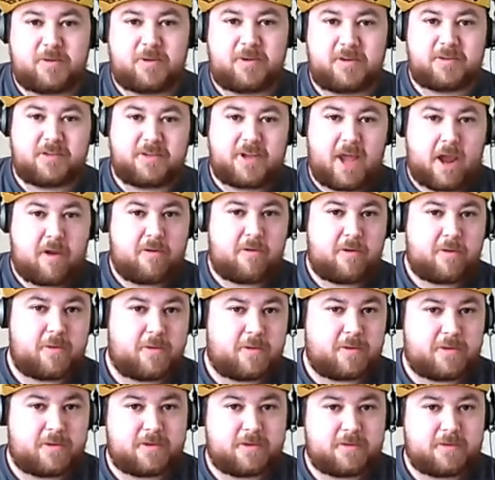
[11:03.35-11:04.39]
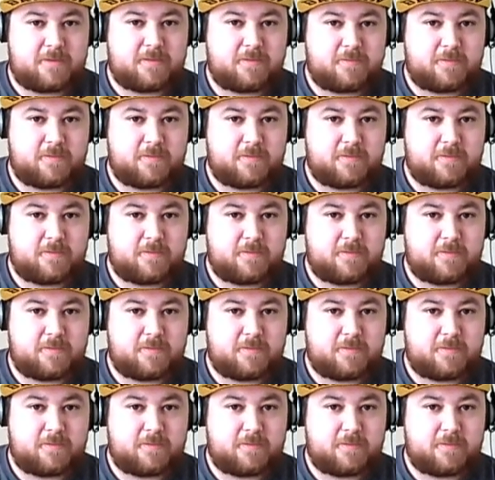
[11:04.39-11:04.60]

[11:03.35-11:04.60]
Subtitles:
and Garrow and